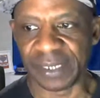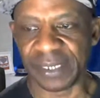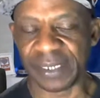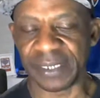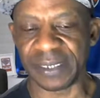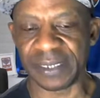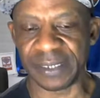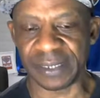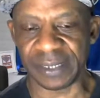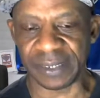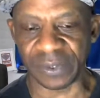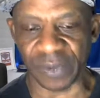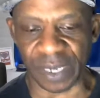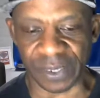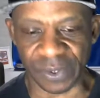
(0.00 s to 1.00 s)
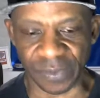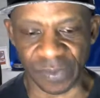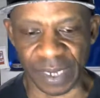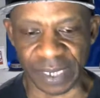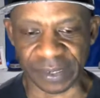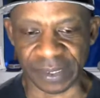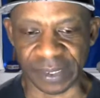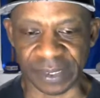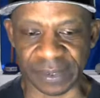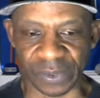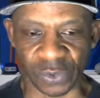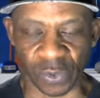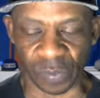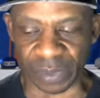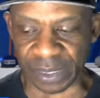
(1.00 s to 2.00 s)
he I know other than
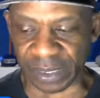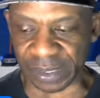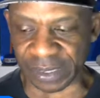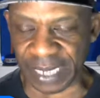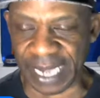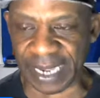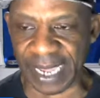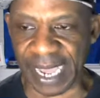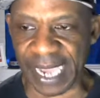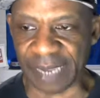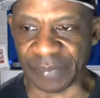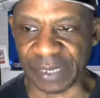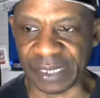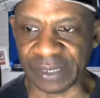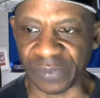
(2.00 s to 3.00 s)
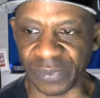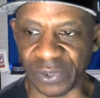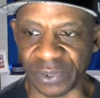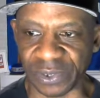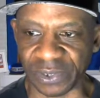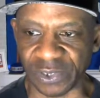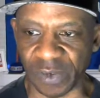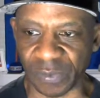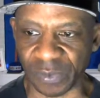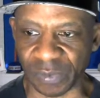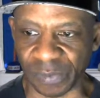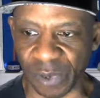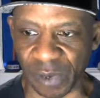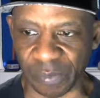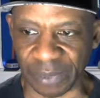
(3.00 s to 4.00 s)
because of lack of height, but he's a real good,
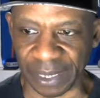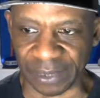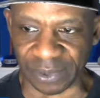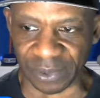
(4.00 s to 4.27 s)
serviceable ball player.